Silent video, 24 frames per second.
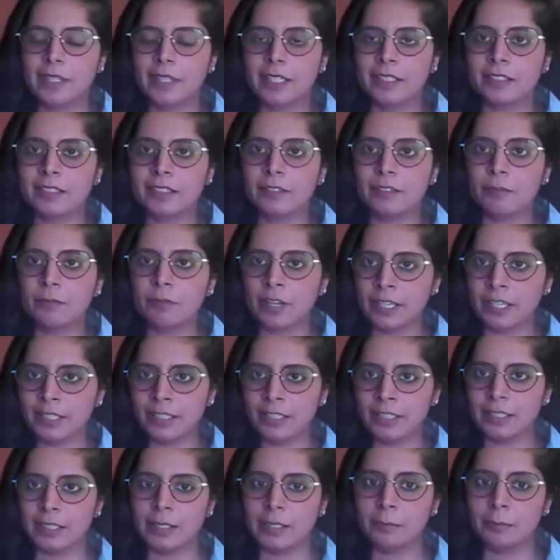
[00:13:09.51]
And then
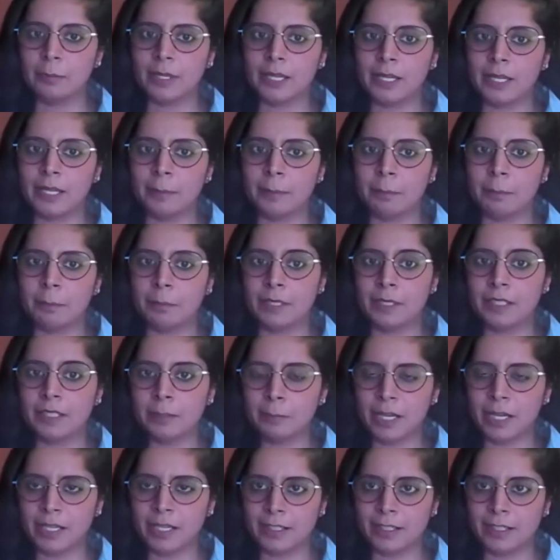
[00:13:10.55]
finally, by
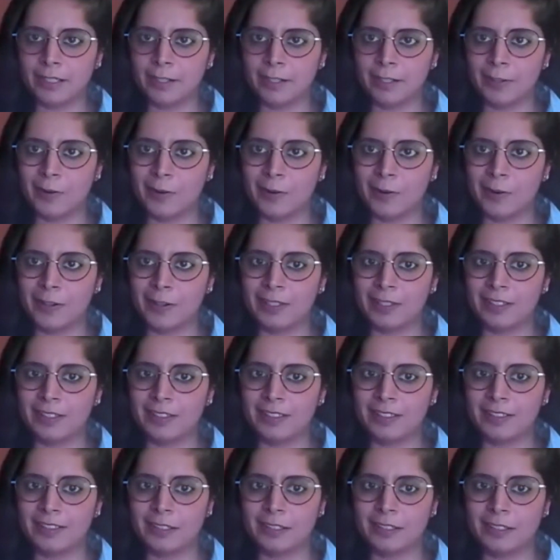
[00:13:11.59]
piggybacking
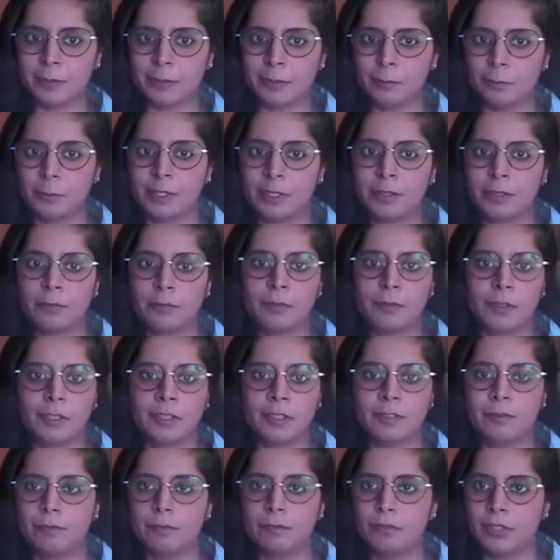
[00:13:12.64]
on the
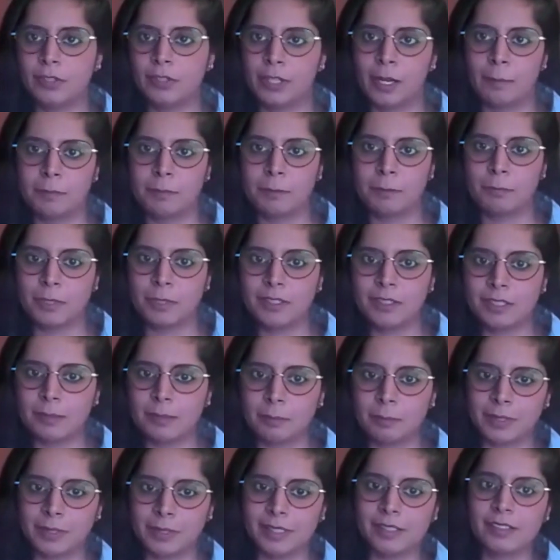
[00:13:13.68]
wonderful FinOps
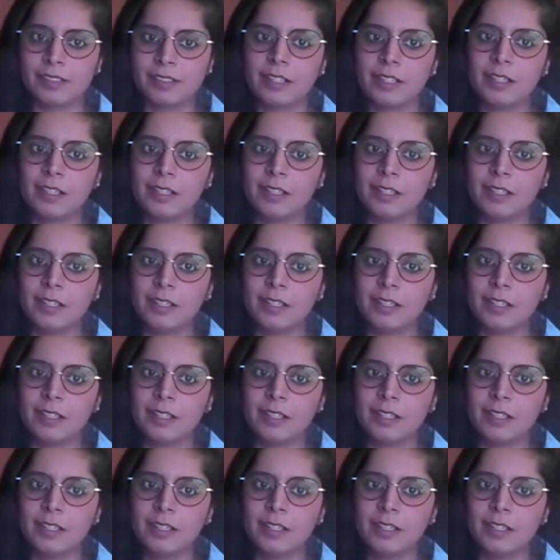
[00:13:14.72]
principles,